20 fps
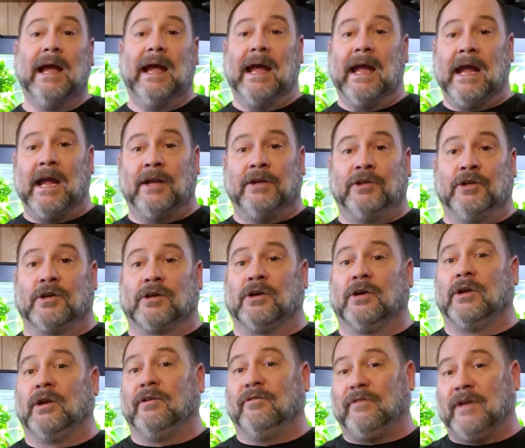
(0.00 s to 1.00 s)
And you're
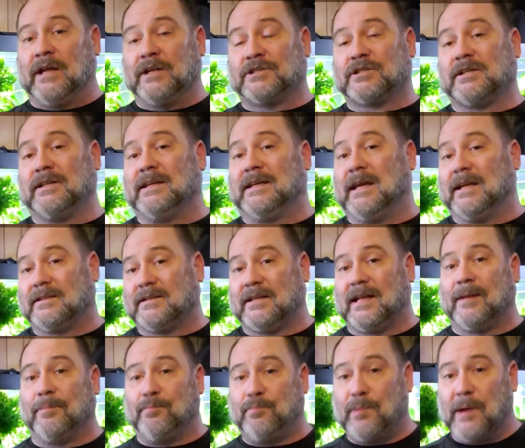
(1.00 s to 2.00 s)
going to eventually get to
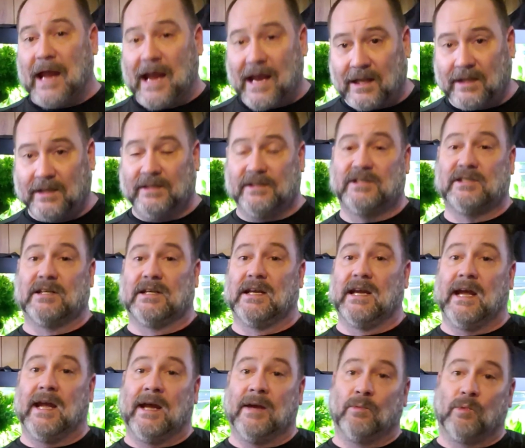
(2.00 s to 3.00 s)
that balance
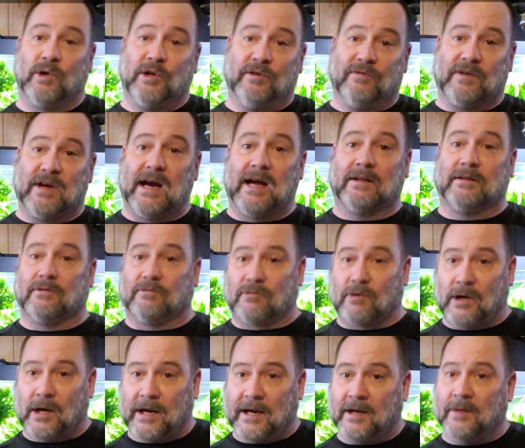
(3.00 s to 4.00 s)
again where you've got the
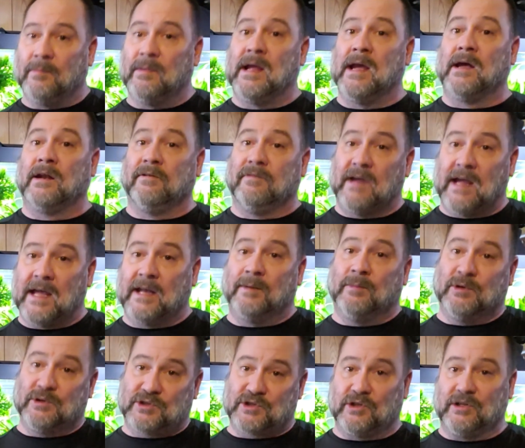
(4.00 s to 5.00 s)
right amount of
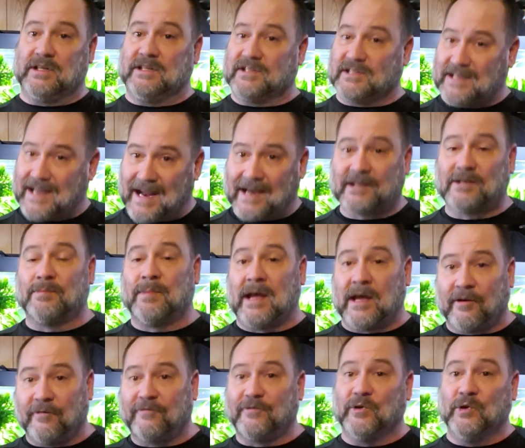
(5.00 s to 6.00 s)
animals to the exact
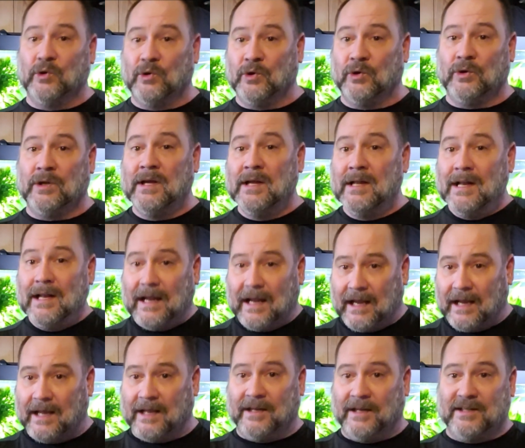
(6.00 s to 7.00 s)
amount of food,
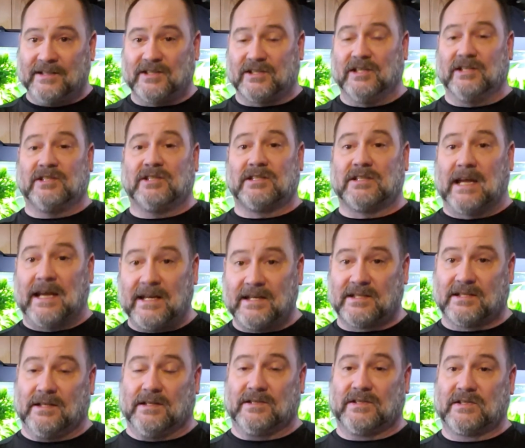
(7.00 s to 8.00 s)
and it's this
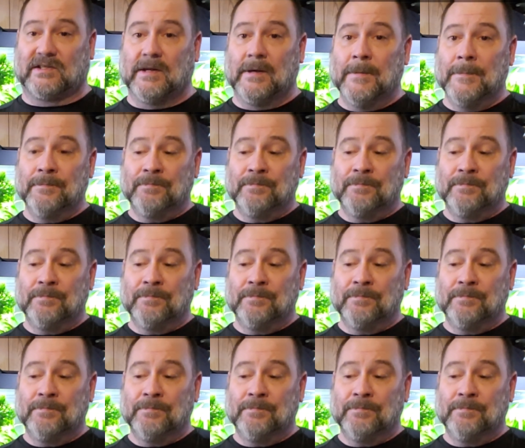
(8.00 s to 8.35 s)
stasis.